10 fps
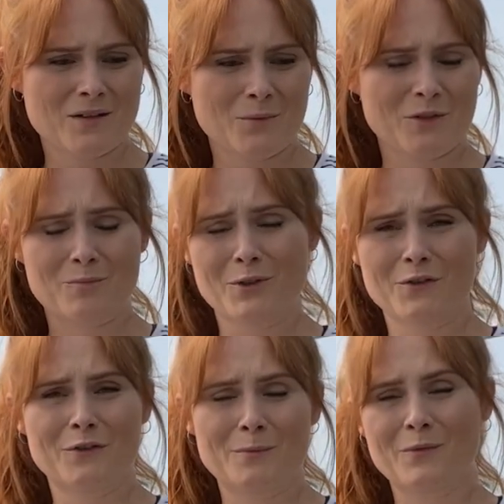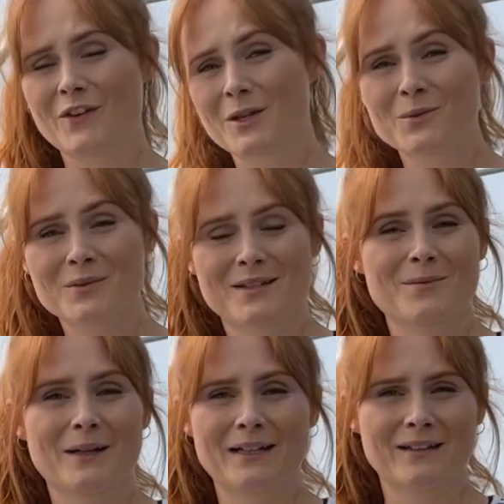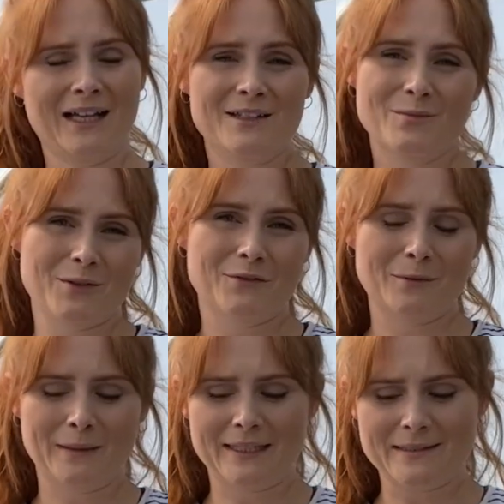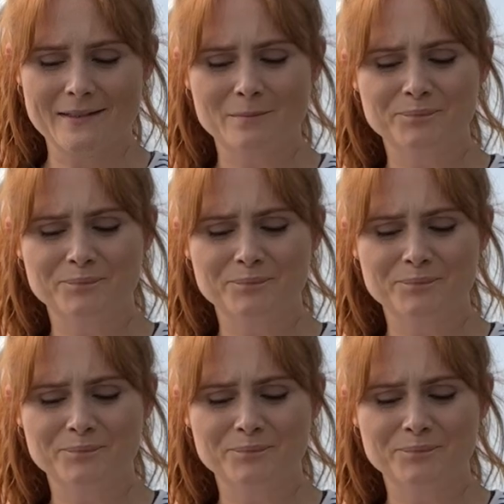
with beautiful views as well and beautiful plants.